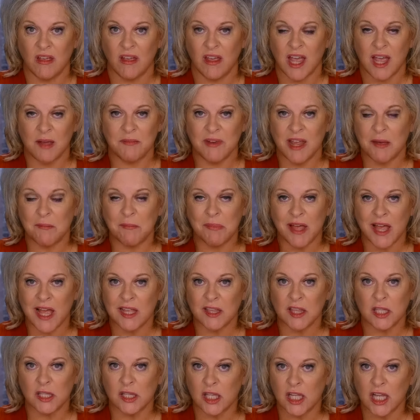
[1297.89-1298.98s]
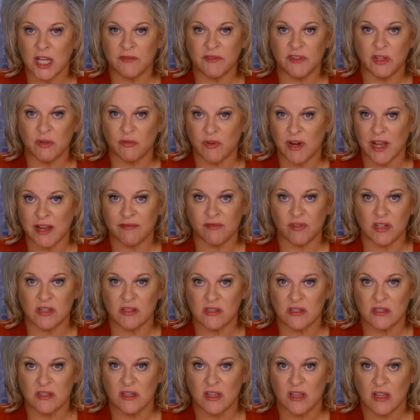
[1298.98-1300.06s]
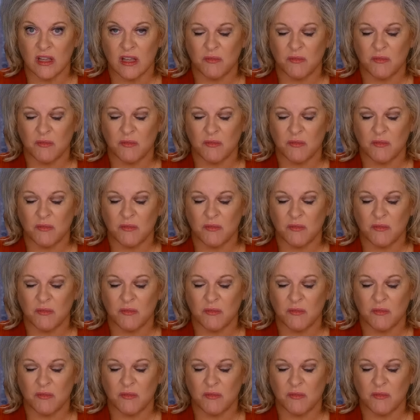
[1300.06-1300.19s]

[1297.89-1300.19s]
I'm not buying the love and the reverence.